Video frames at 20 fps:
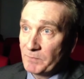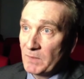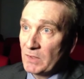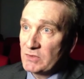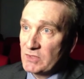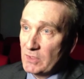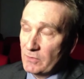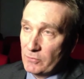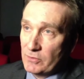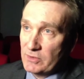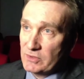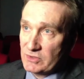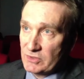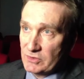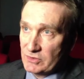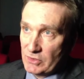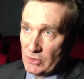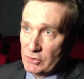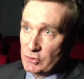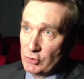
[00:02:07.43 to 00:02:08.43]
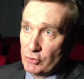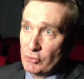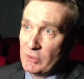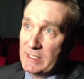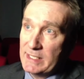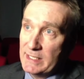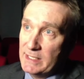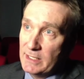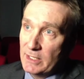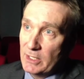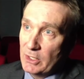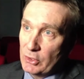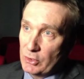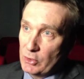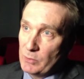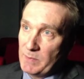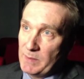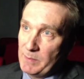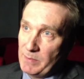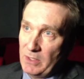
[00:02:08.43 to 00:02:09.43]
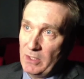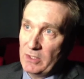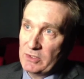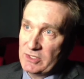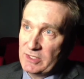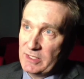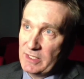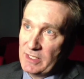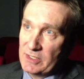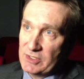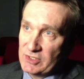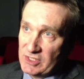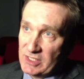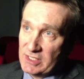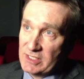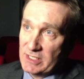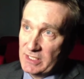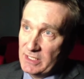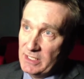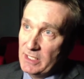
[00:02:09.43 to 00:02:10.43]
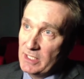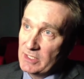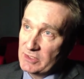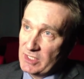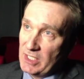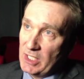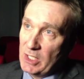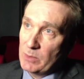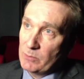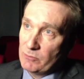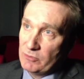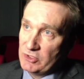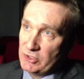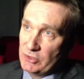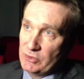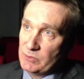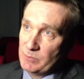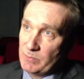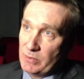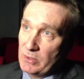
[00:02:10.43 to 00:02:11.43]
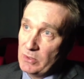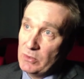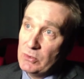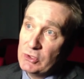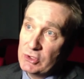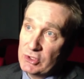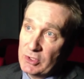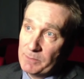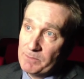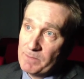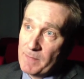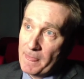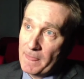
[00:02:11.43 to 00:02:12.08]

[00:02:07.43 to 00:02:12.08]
So for instance, a tree could be planted in a city to help reduce pollution.